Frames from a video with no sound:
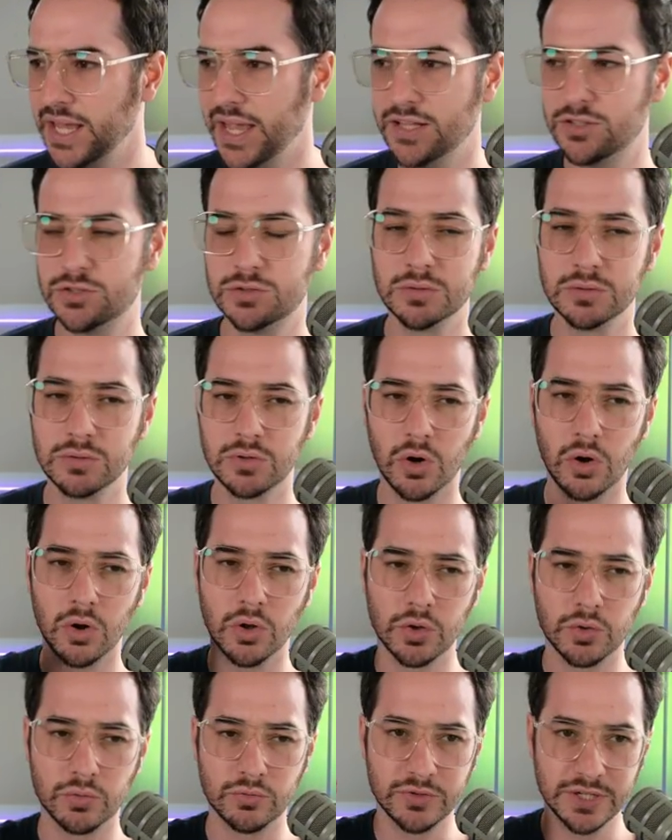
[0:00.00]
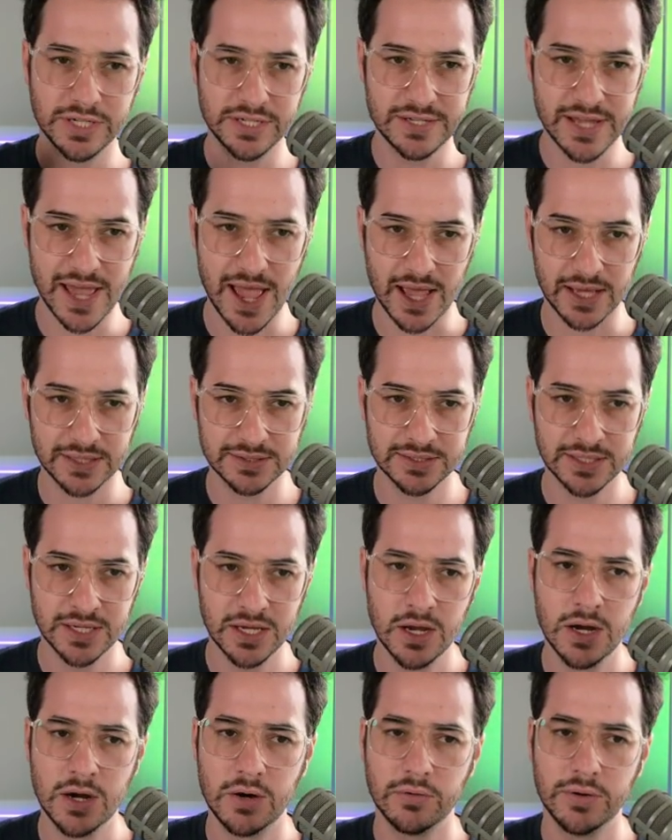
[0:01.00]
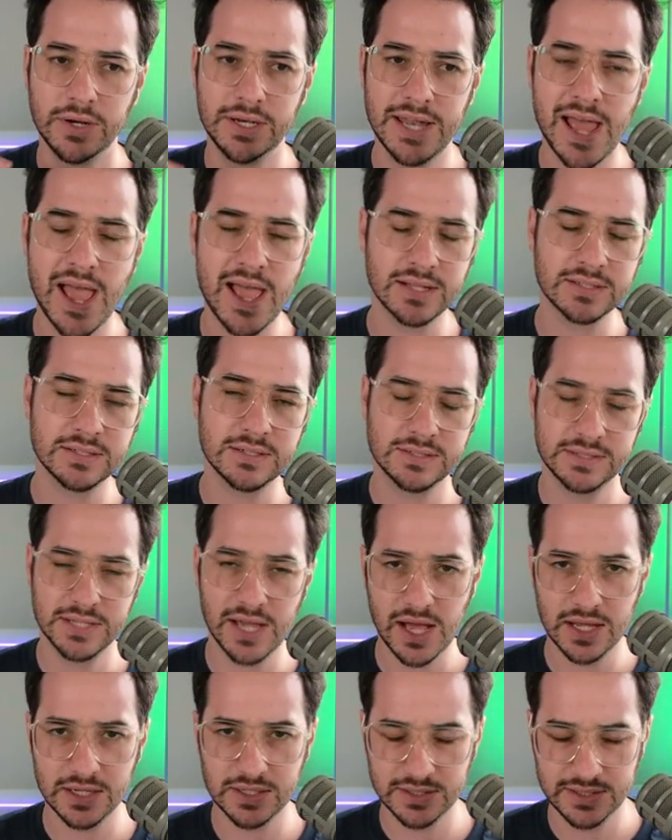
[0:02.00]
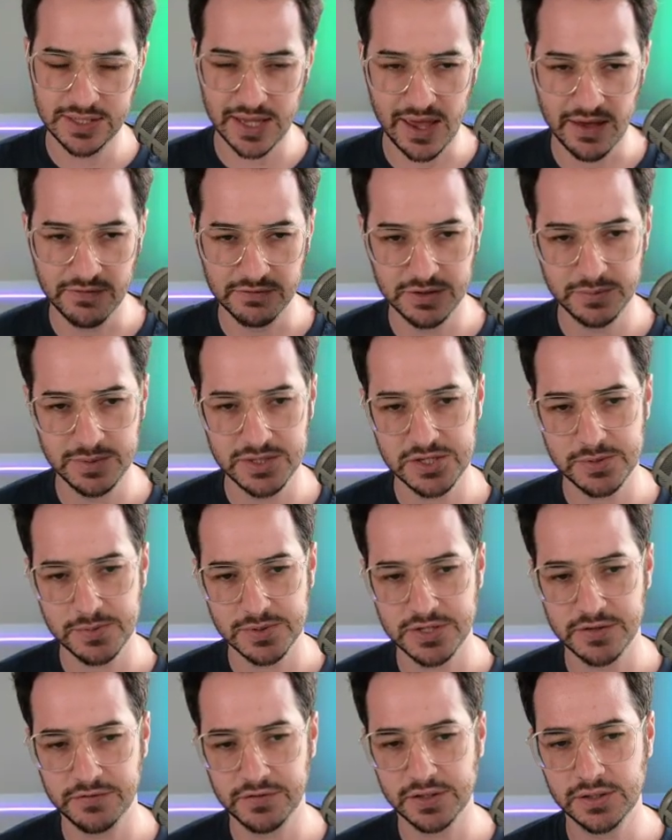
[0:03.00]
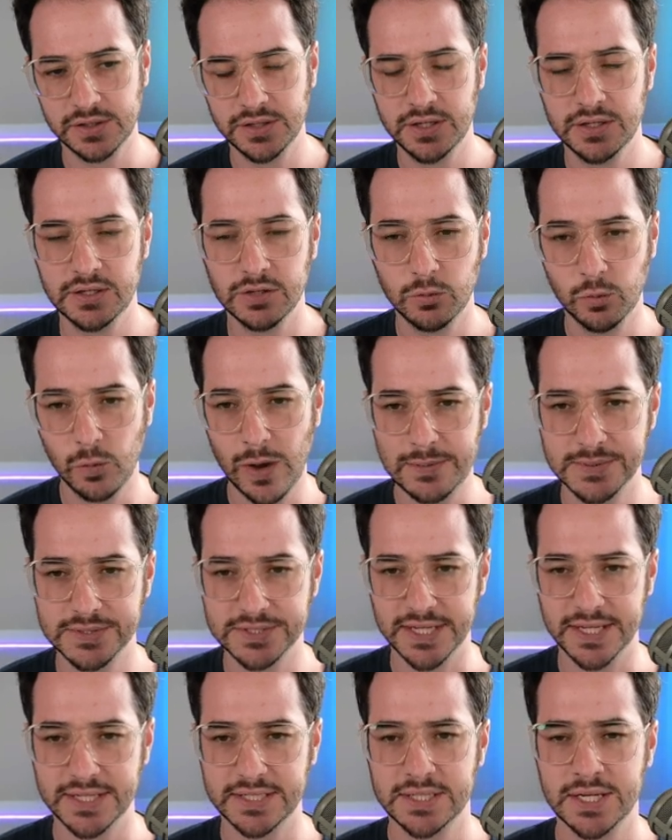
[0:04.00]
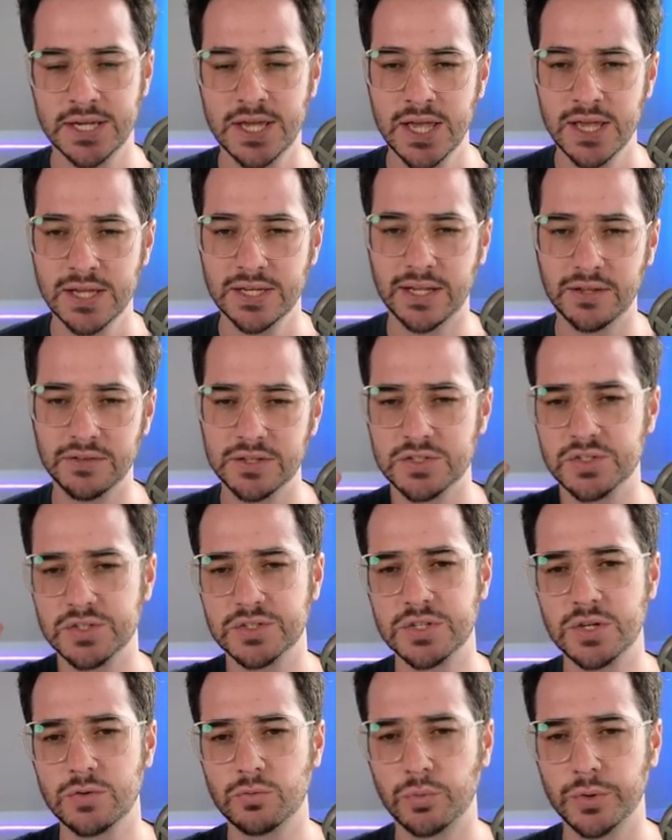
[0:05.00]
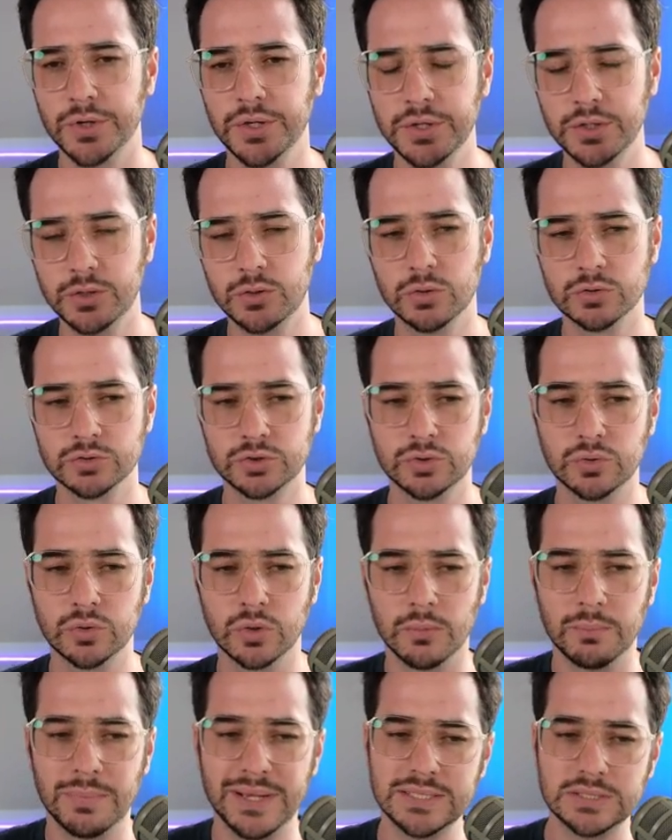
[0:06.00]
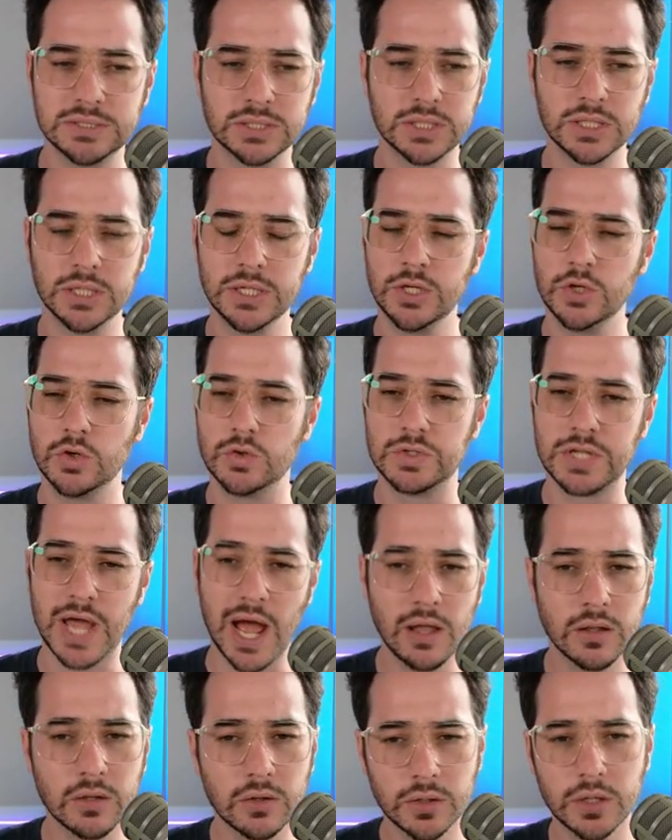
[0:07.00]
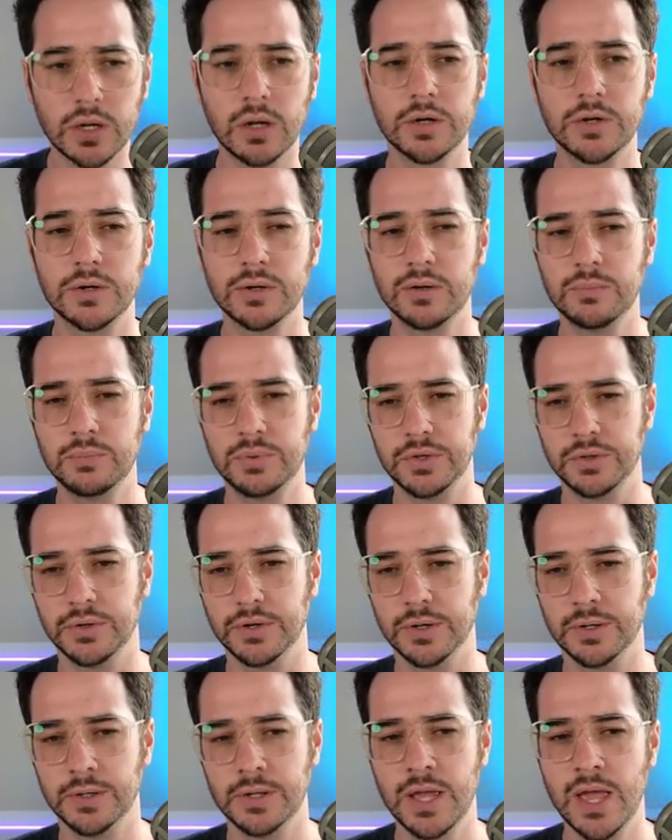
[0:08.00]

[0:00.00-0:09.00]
a tool called Redact. Redact.dev, to be specifically the website. Now this is a really cool tool. Basically you download it on your computer